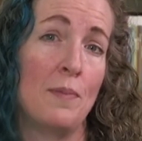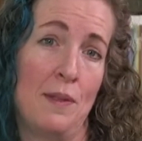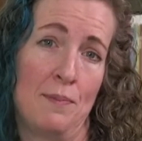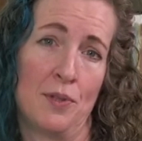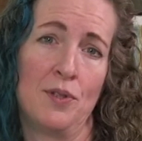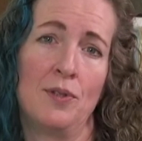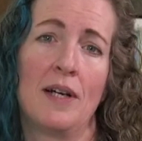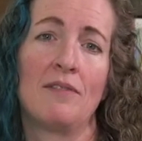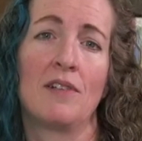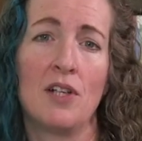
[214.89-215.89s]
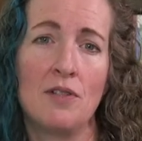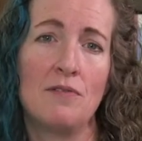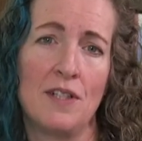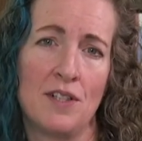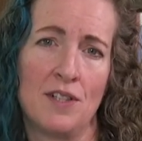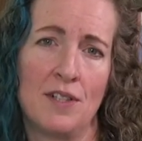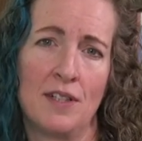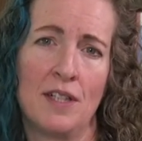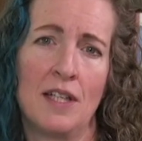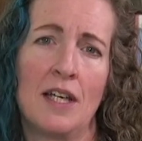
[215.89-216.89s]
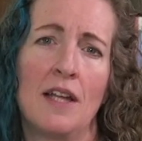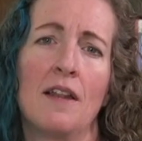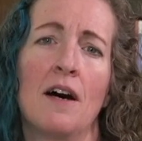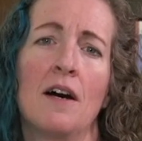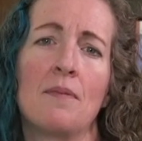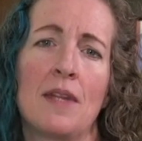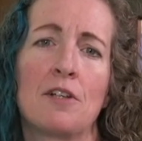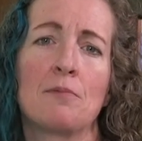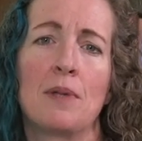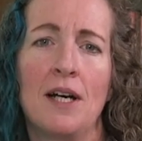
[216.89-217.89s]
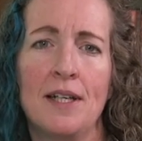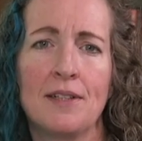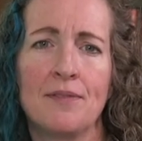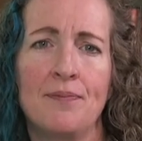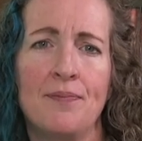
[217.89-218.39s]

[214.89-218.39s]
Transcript: people who have low vision um, than are blind.